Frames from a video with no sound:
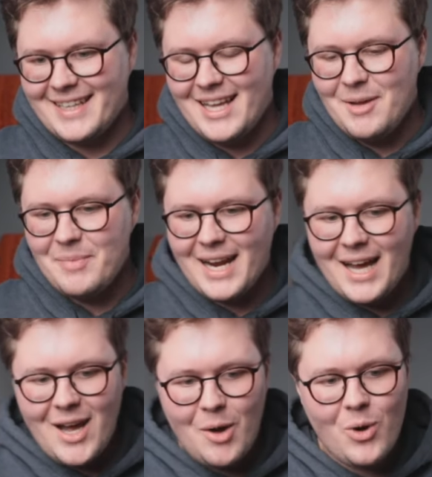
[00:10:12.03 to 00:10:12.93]
But
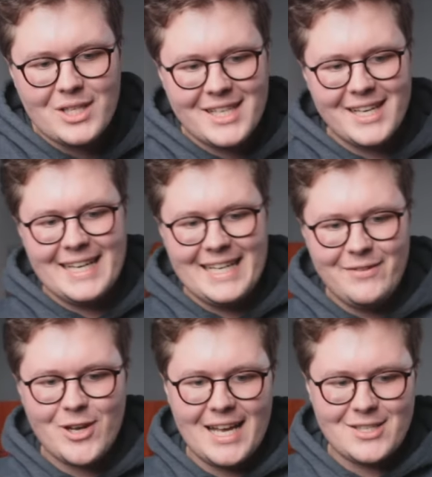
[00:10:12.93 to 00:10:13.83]
I wasn't going to
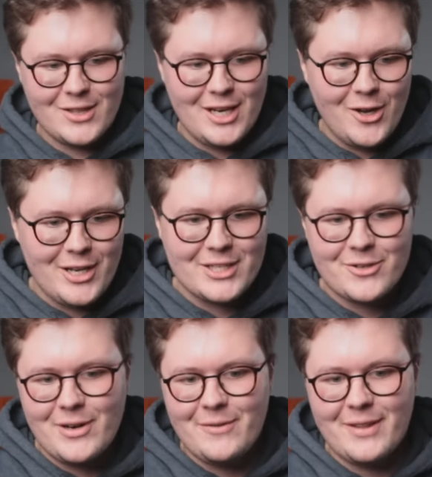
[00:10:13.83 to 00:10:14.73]
leave you guys on the loading
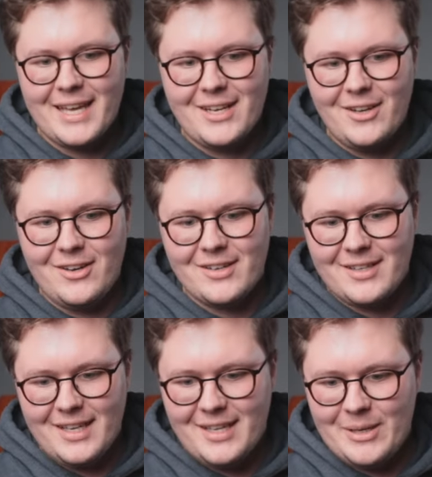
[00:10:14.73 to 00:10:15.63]
screen for that long.
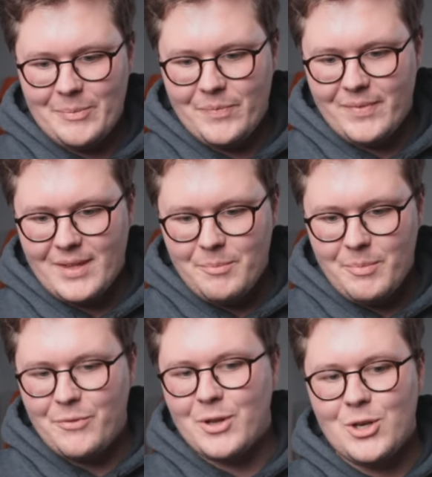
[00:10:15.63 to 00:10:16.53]

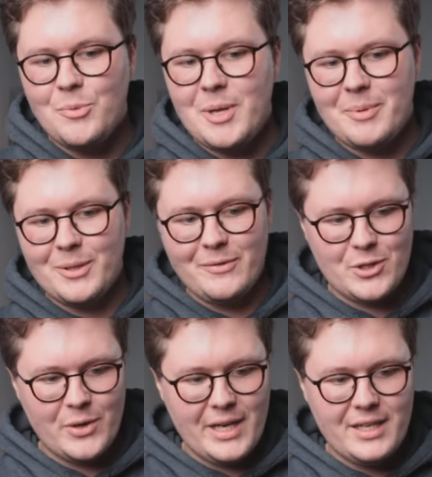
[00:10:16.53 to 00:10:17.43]
But for the new people who have
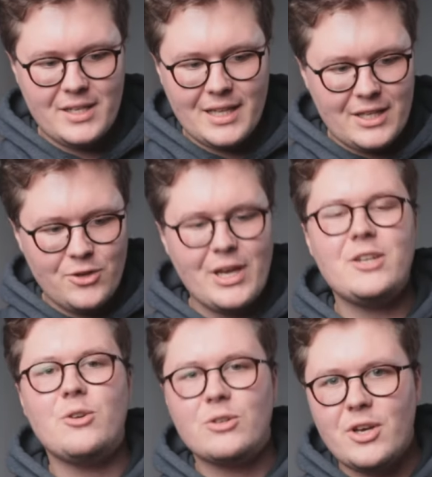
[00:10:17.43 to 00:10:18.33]
joined, you
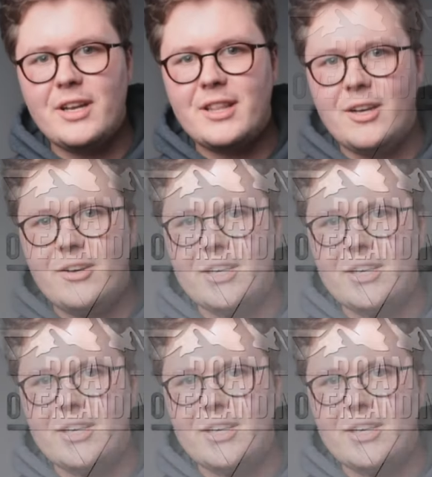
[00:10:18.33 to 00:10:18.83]
get your turn at the loading